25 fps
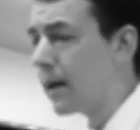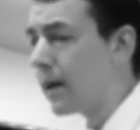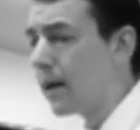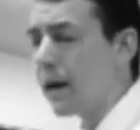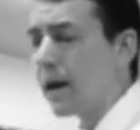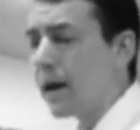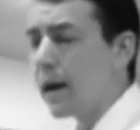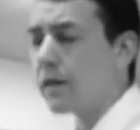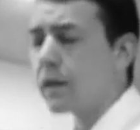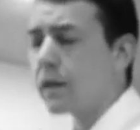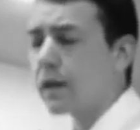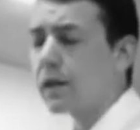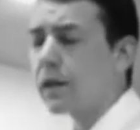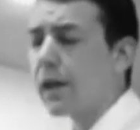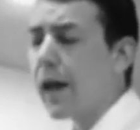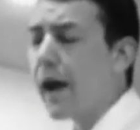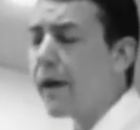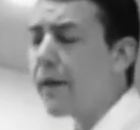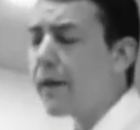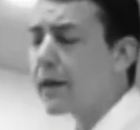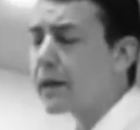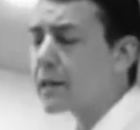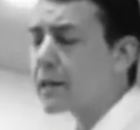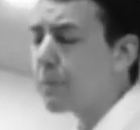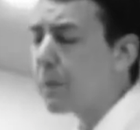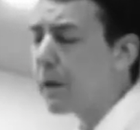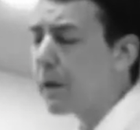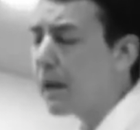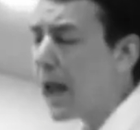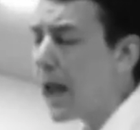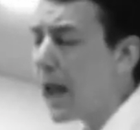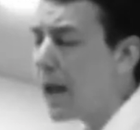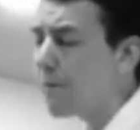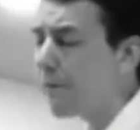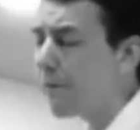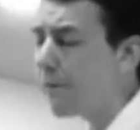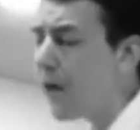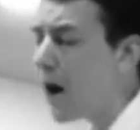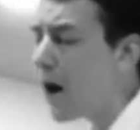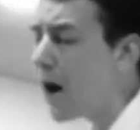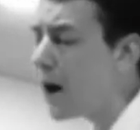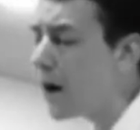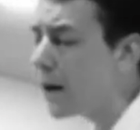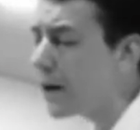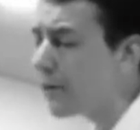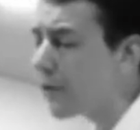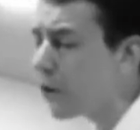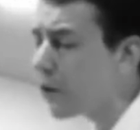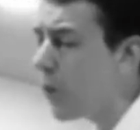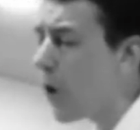And the clerics became
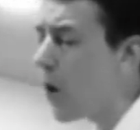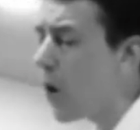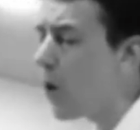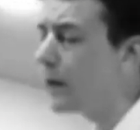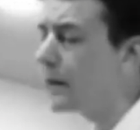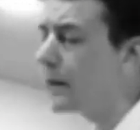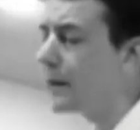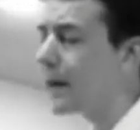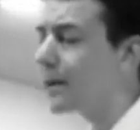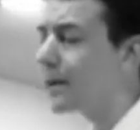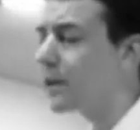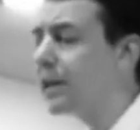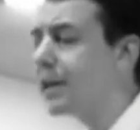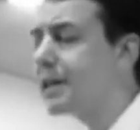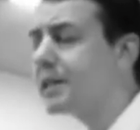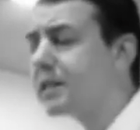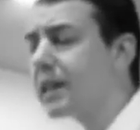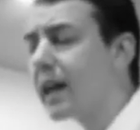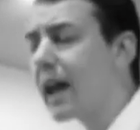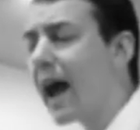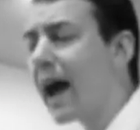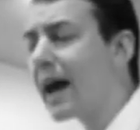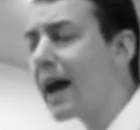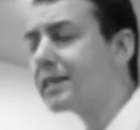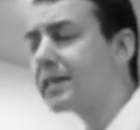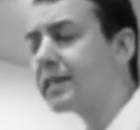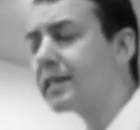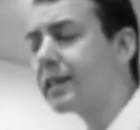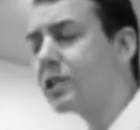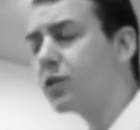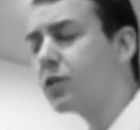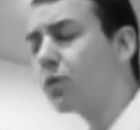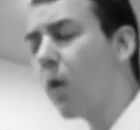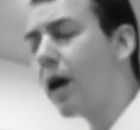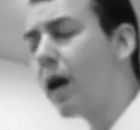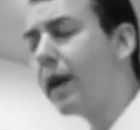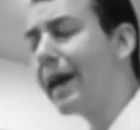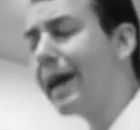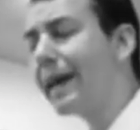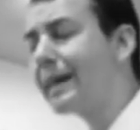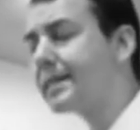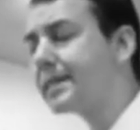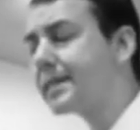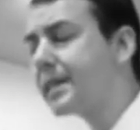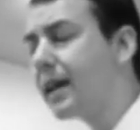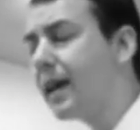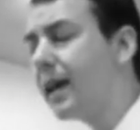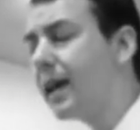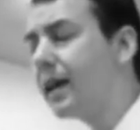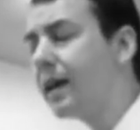fond of quoting Ecclesiastes
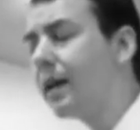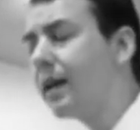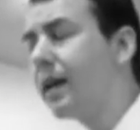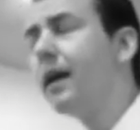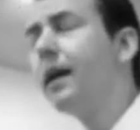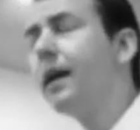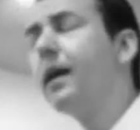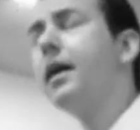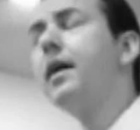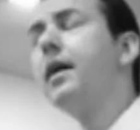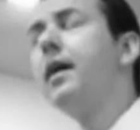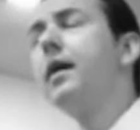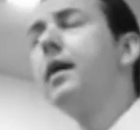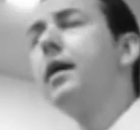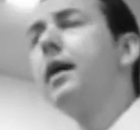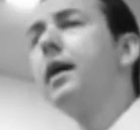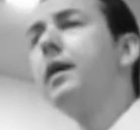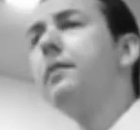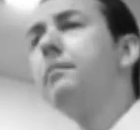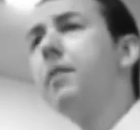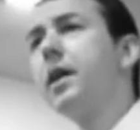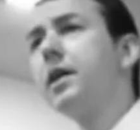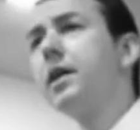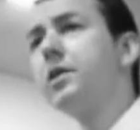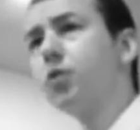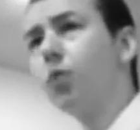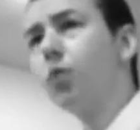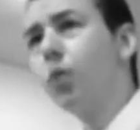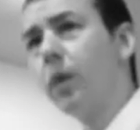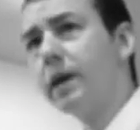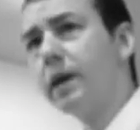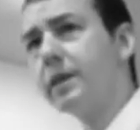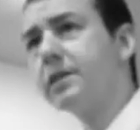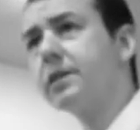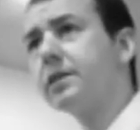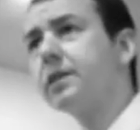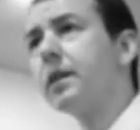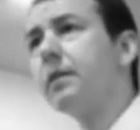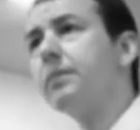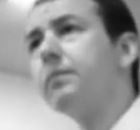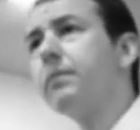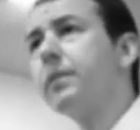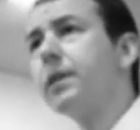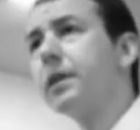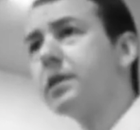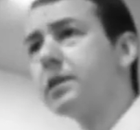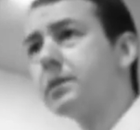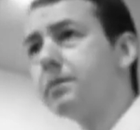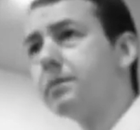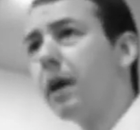1:18, in much wisdom
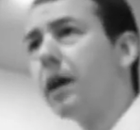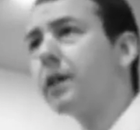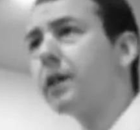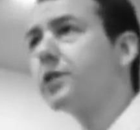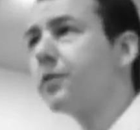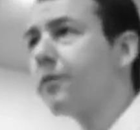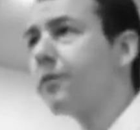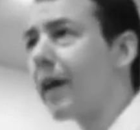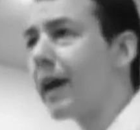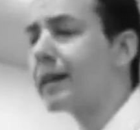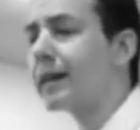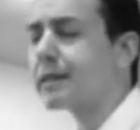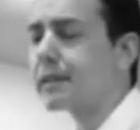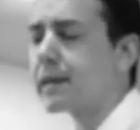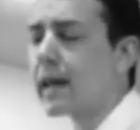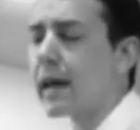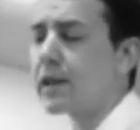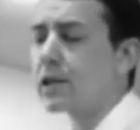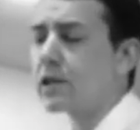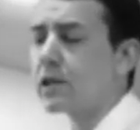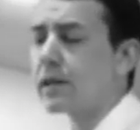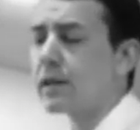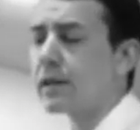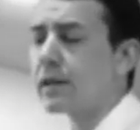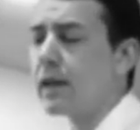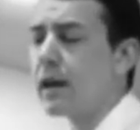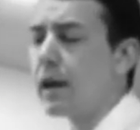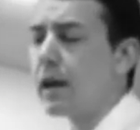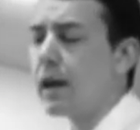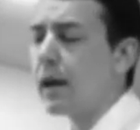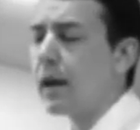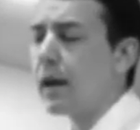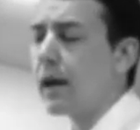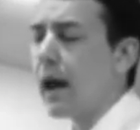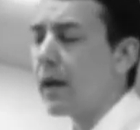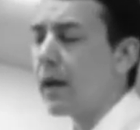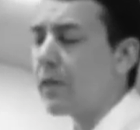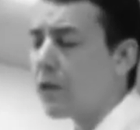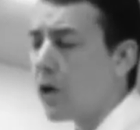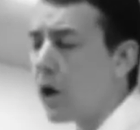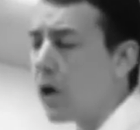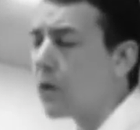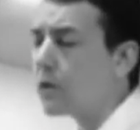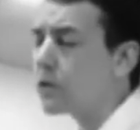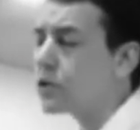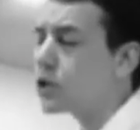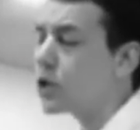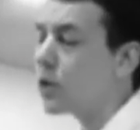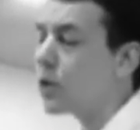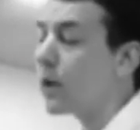is much vexation, and
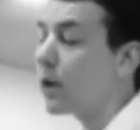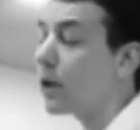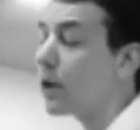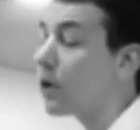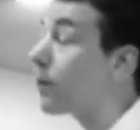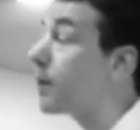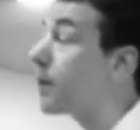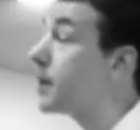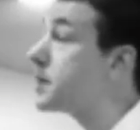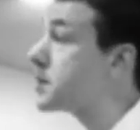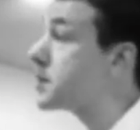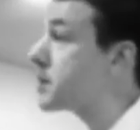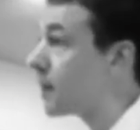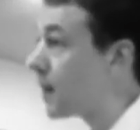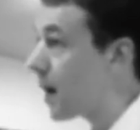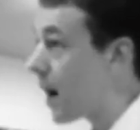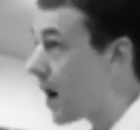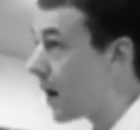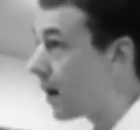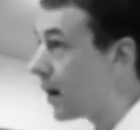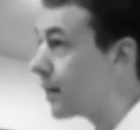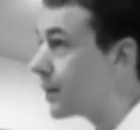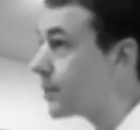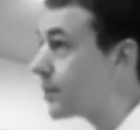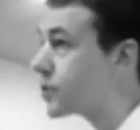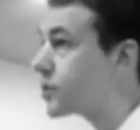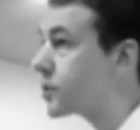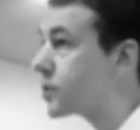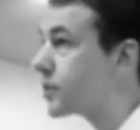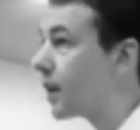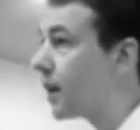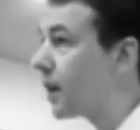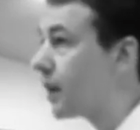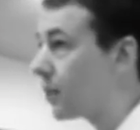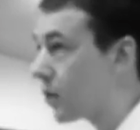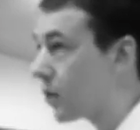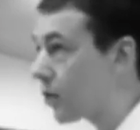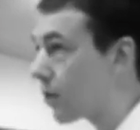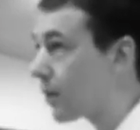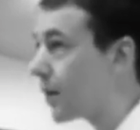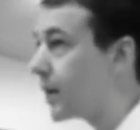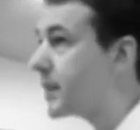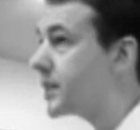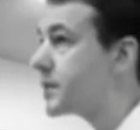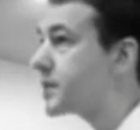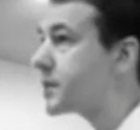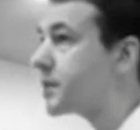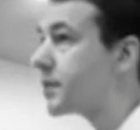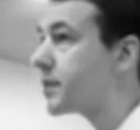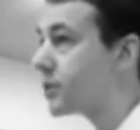those who increase knowledge
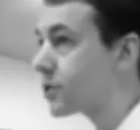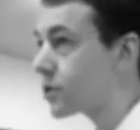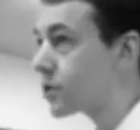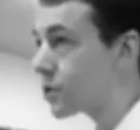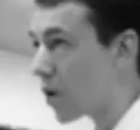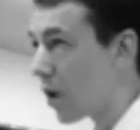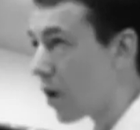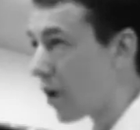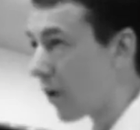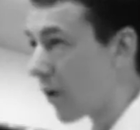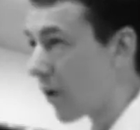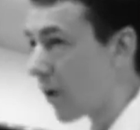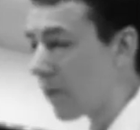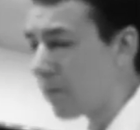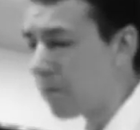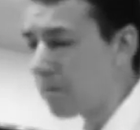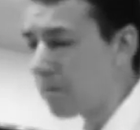increase sorrow.